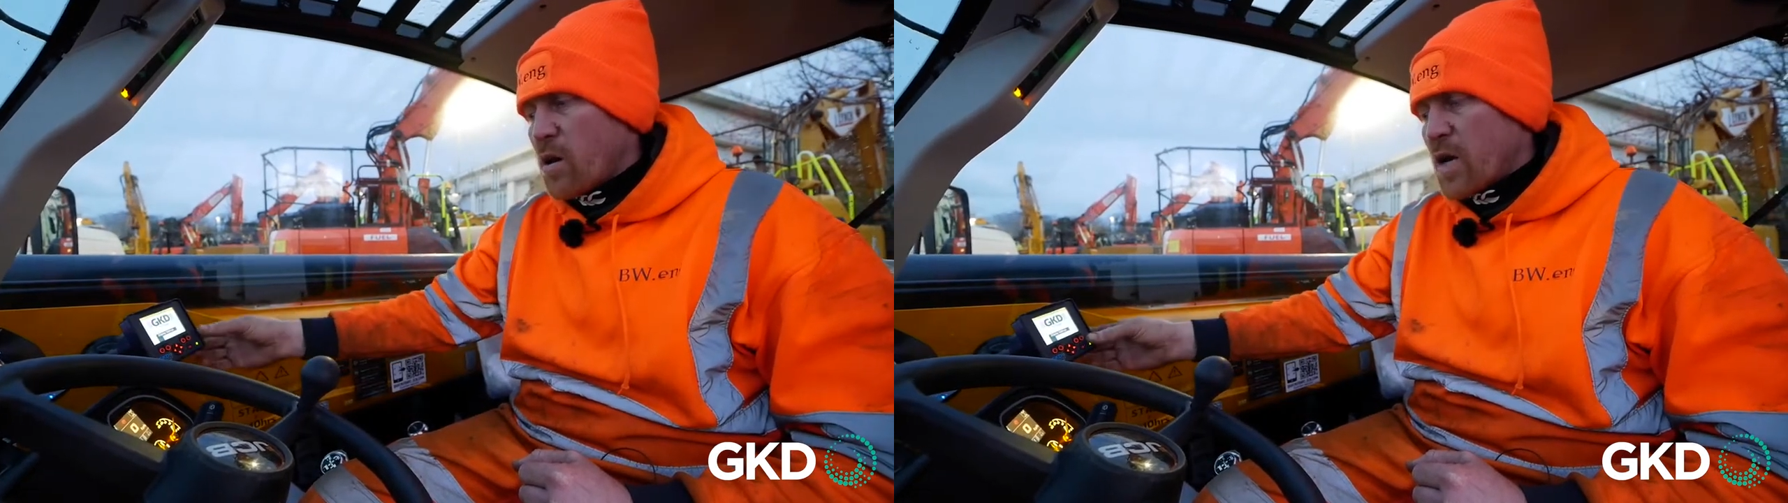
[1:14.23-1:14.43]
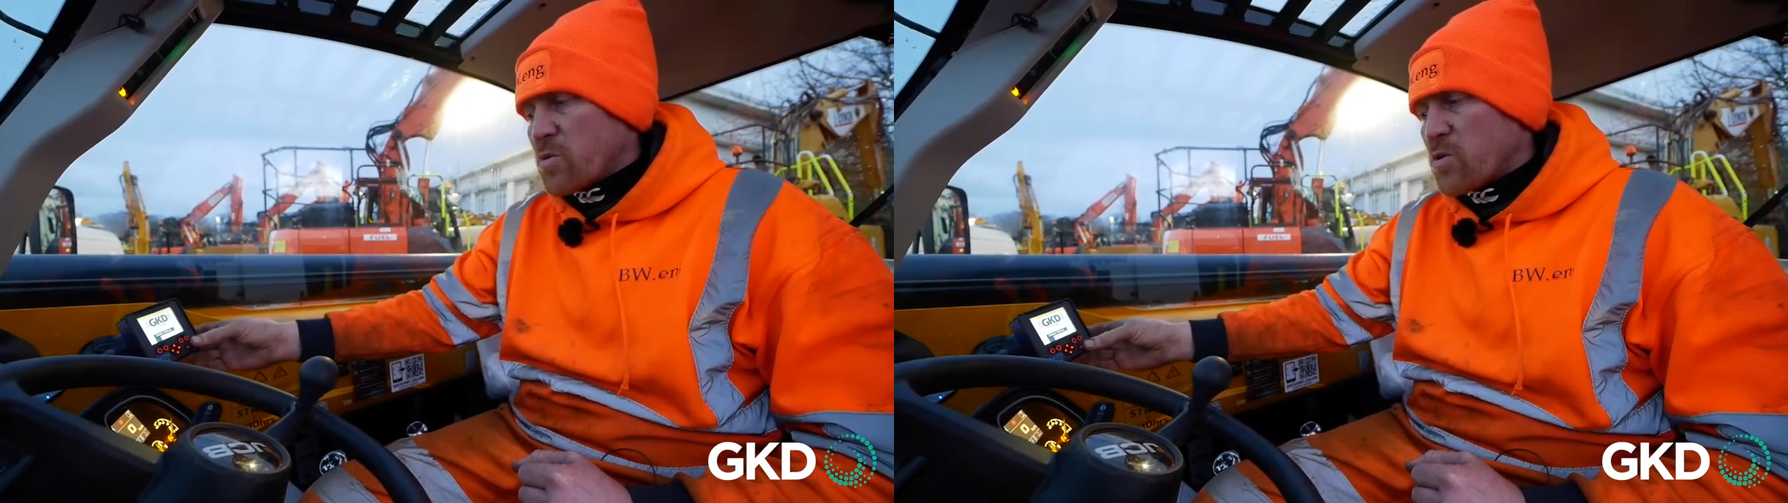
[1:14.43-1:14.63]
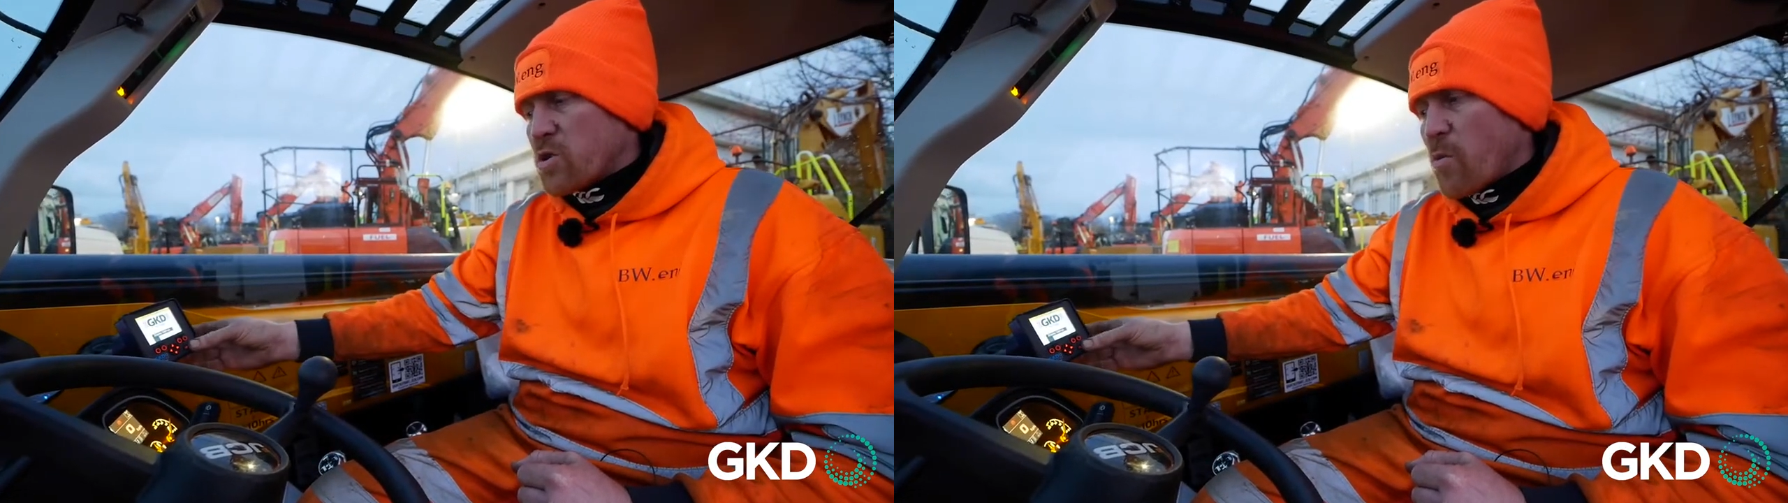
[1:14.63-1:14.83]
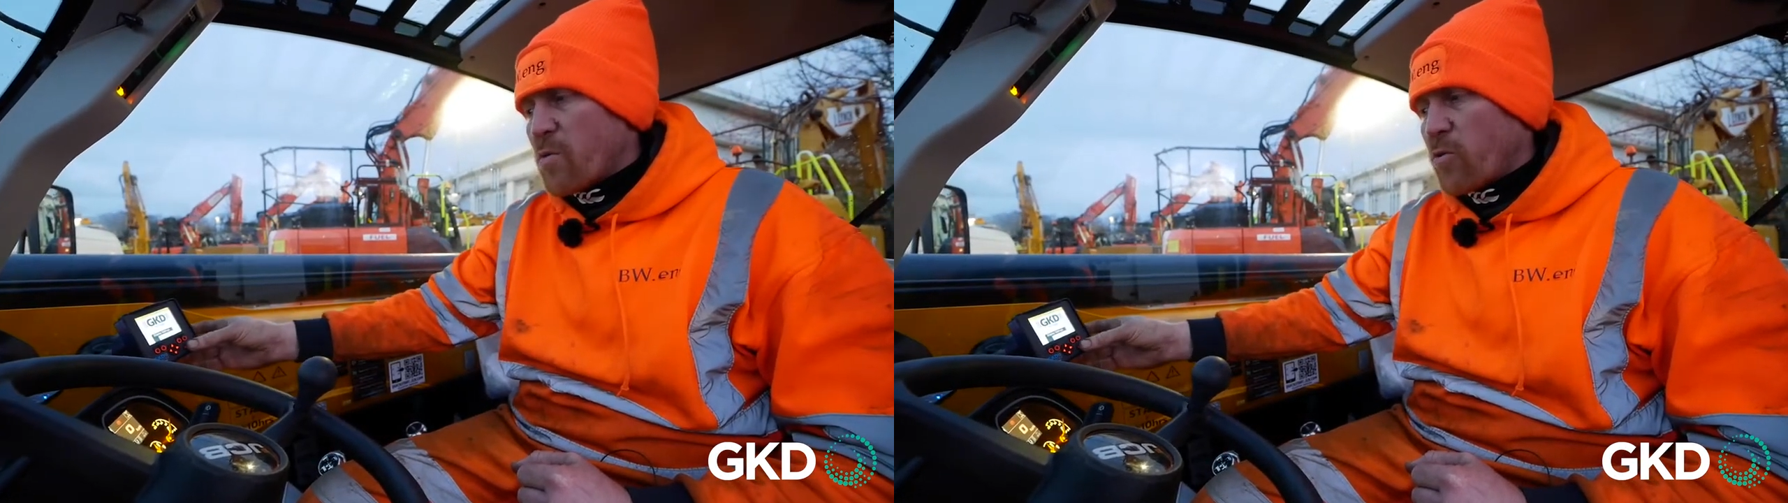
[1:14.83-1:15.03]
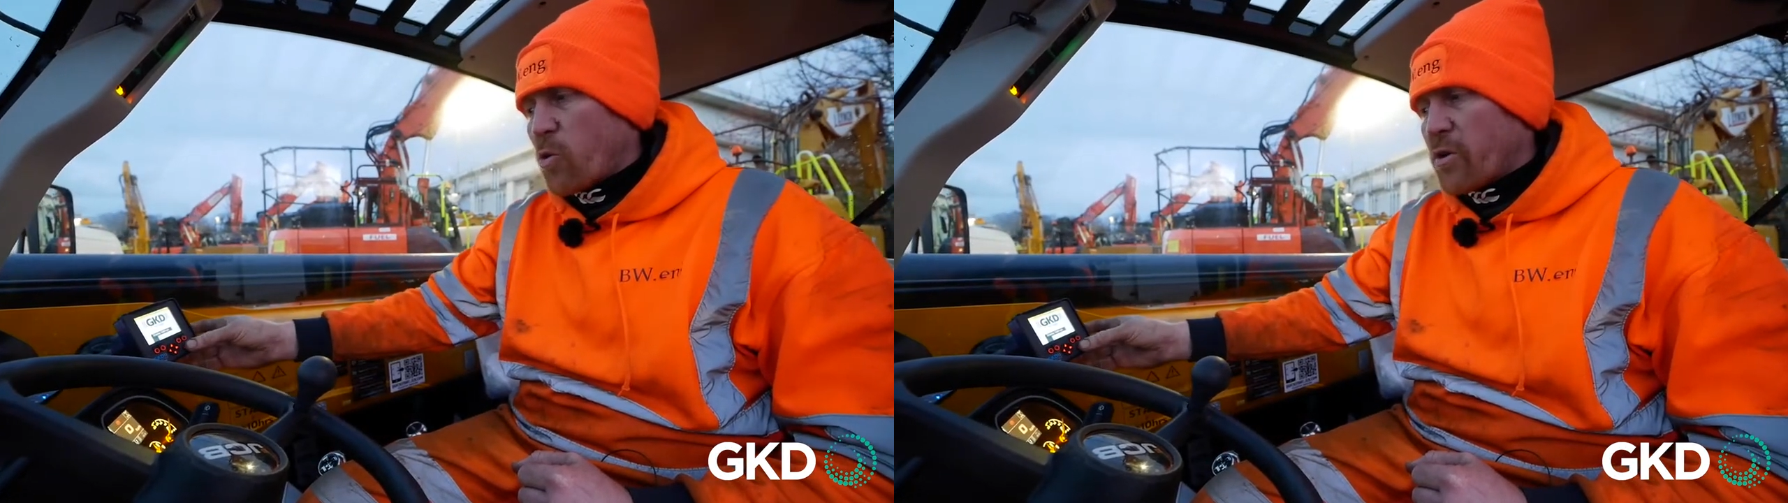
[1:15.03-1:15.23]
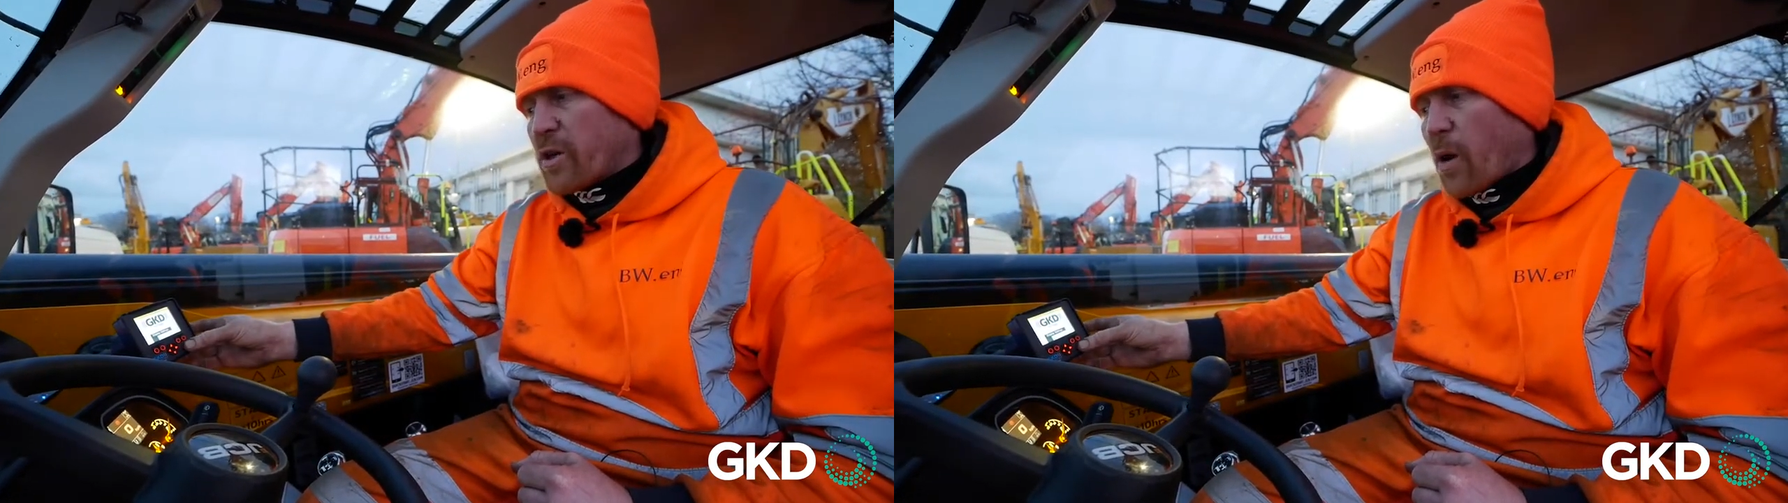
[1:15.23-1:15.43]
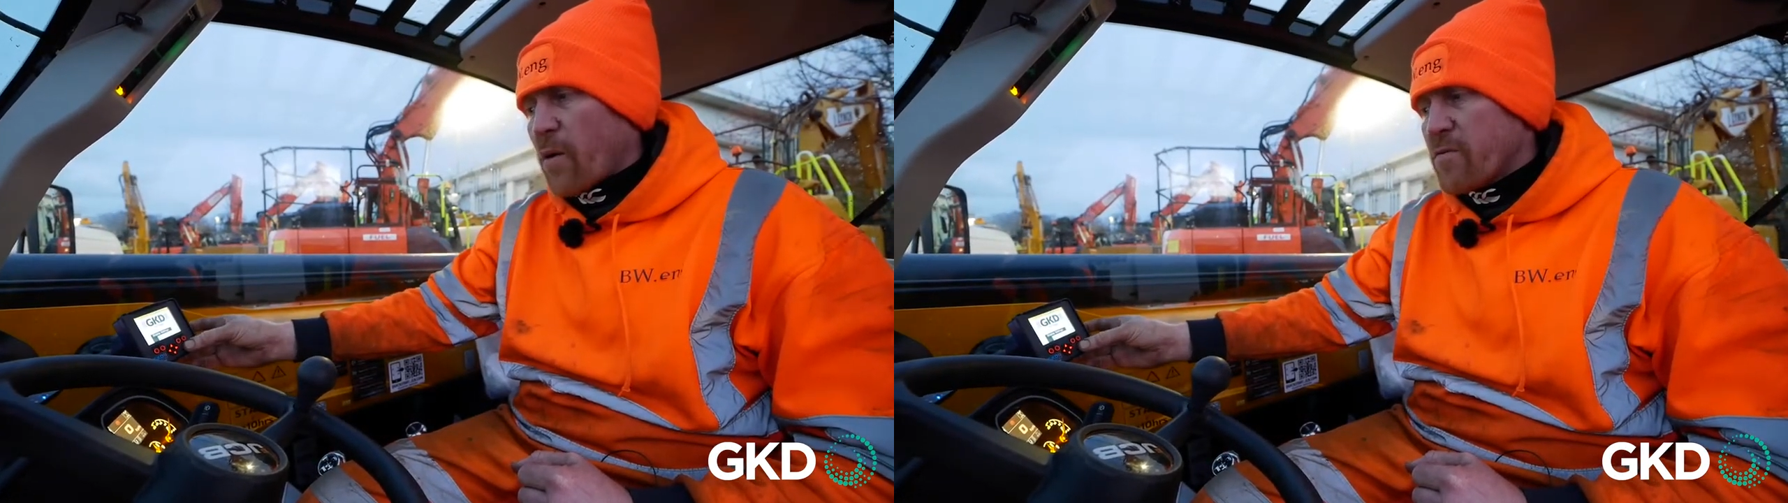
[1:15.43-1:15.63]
as we showed before, you go